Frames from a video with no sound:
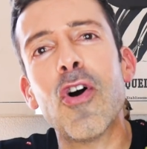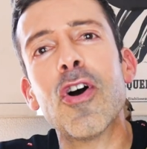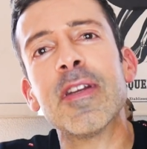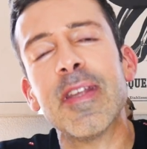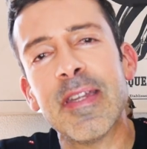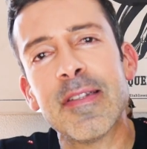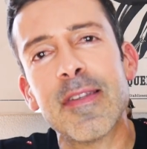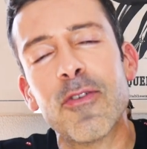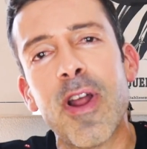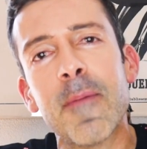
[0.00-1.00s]
on
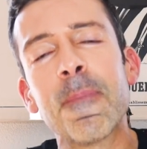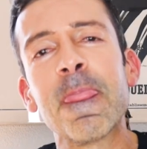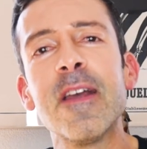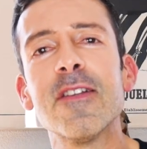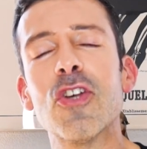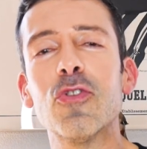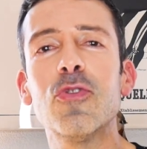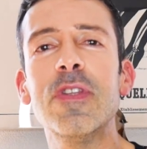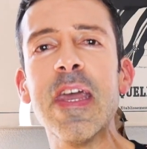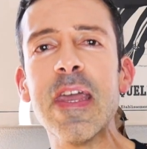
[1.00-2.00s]
Instagram. So
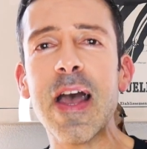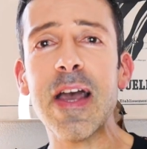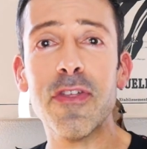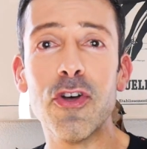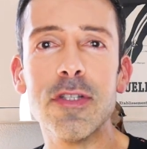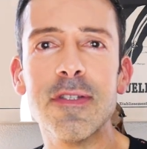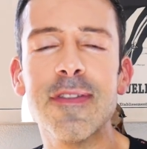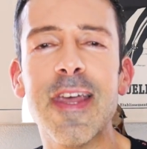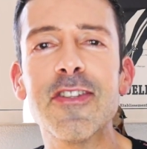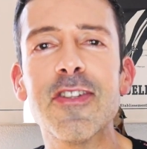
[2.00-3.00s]
today I thought
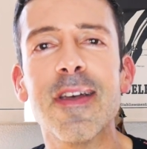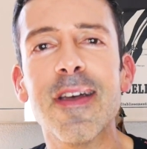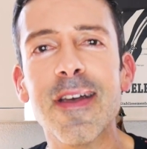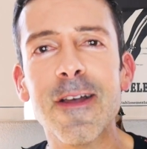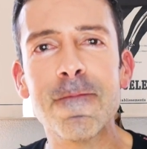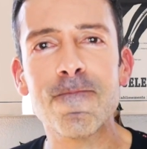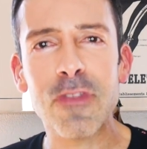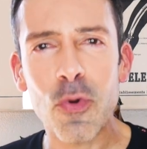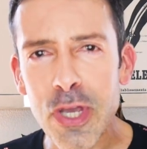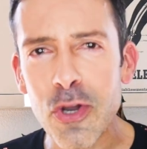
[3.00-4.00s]
that
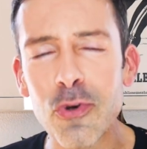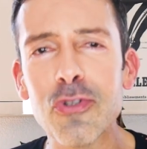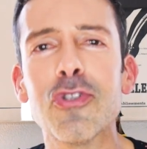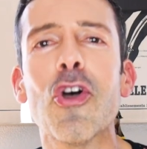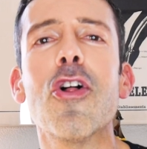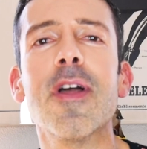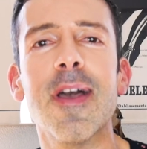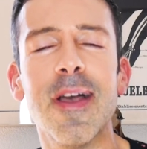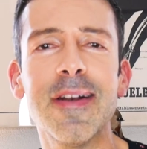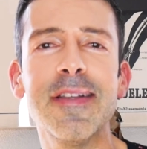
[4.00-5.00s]
we could
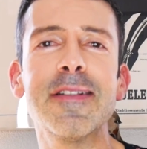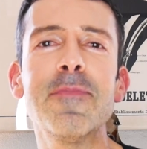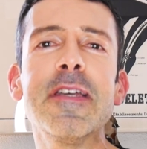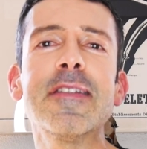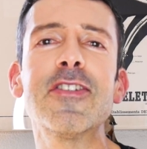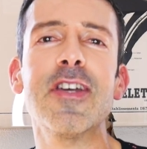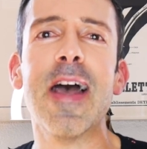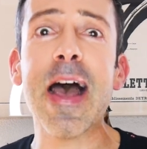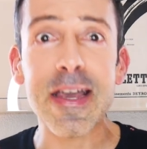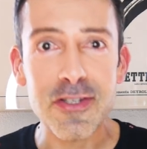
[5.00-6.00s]
talk a little bit
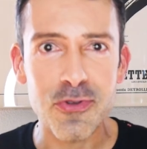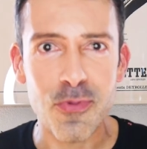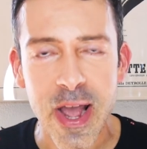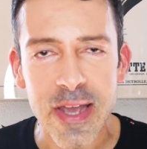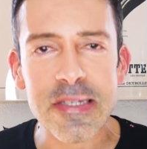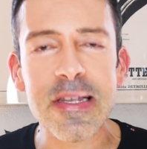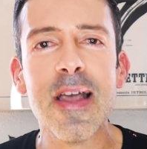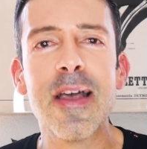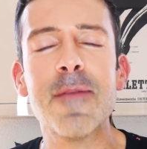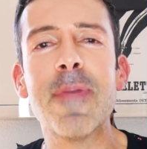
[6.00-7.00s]
eyes to eyes
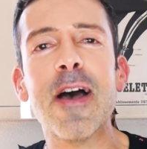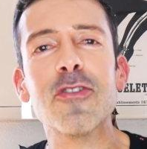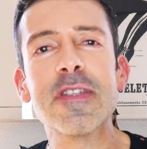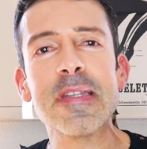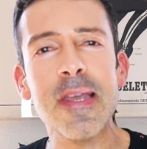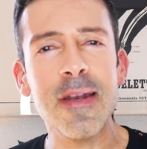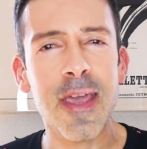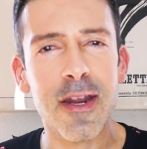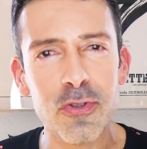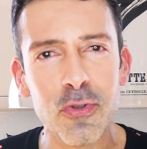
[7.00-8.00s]
about
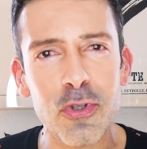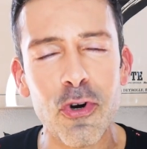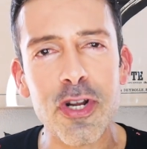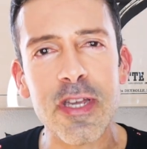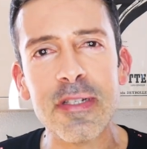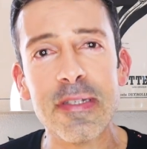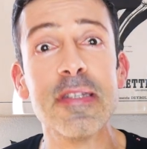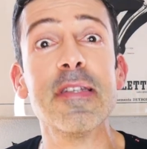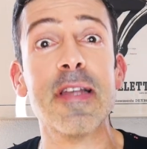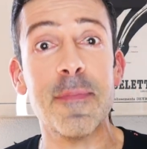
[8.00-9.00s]
skincare tutorials.
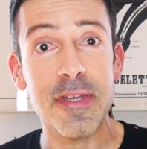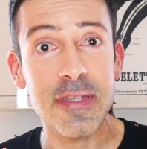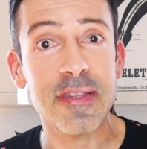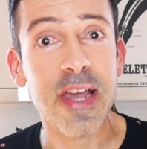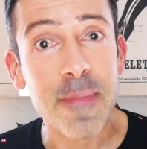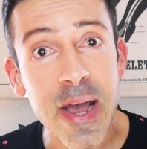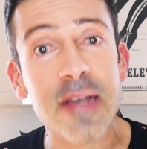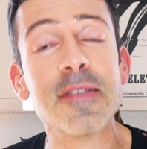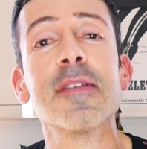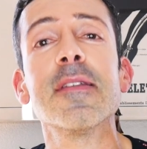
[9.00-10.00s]
This is something that I'm
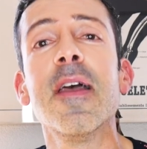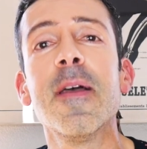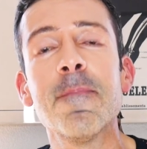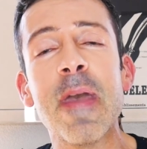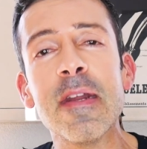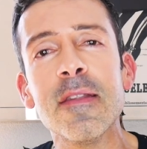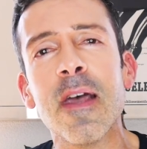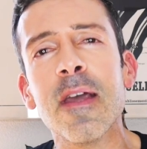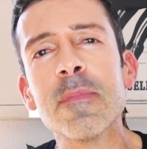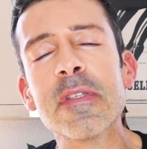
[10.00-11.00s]
asked many
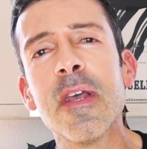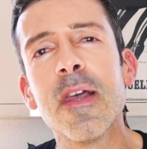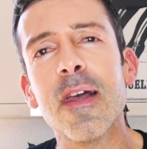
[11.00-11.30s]
times